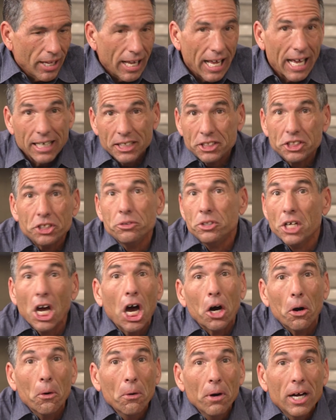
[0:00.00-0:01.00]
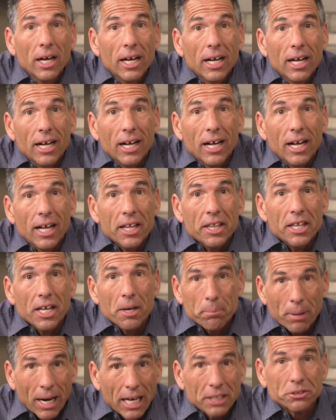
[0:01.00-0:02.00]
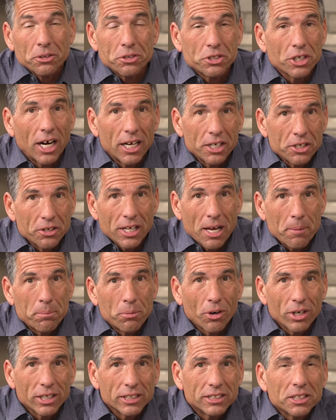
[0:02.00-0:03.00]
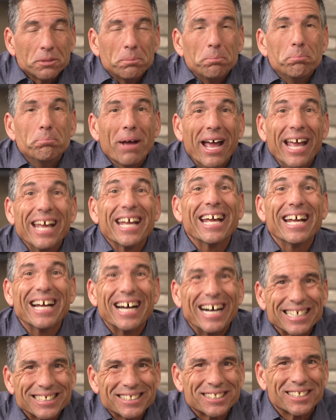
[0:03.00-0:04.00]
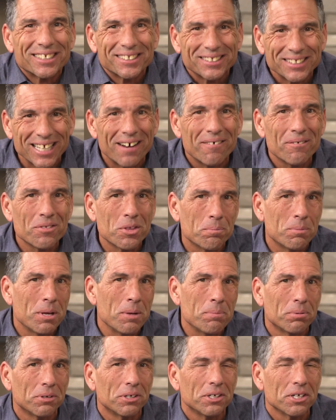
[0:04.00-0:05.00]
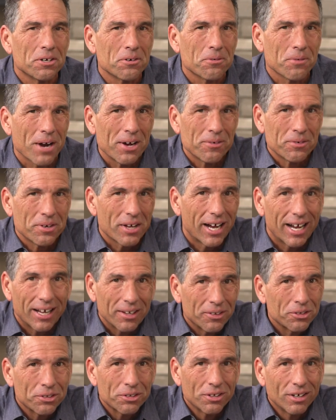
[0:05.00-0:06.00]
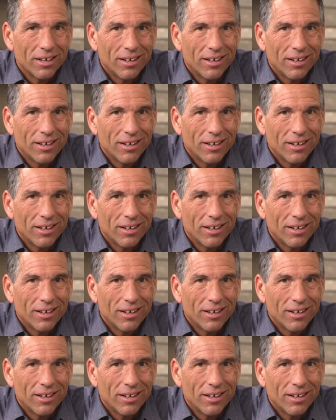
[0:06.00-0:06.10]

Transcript: And as you know, the Apostle John during that point is just begging us to love the people around us.